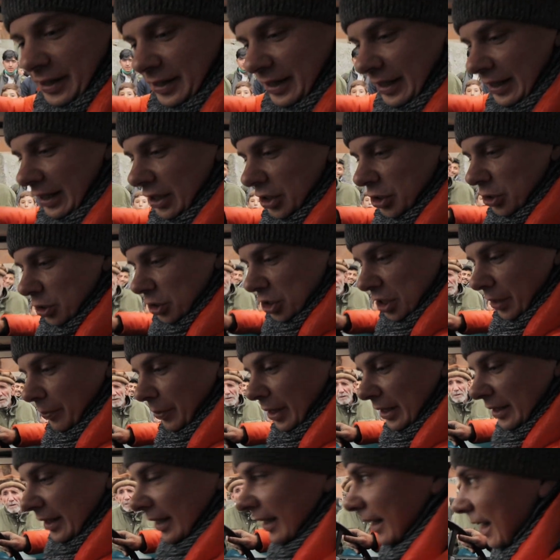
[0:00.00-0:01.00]
We've been
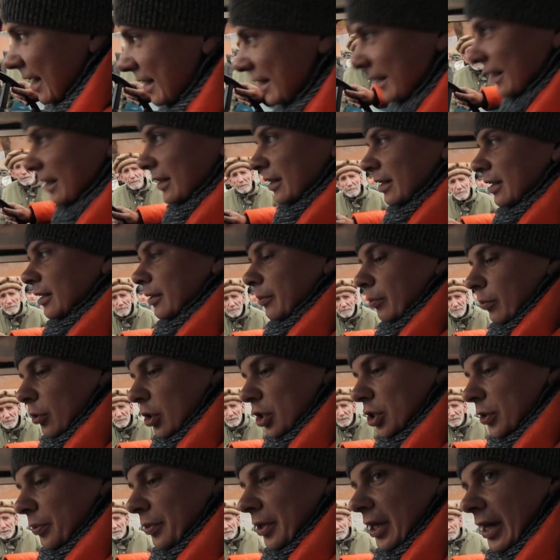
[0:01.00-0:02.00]
assured that they're
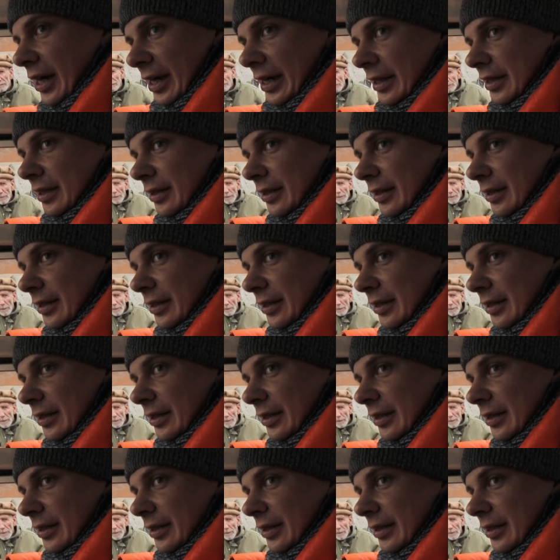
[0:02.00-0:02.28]
shamans.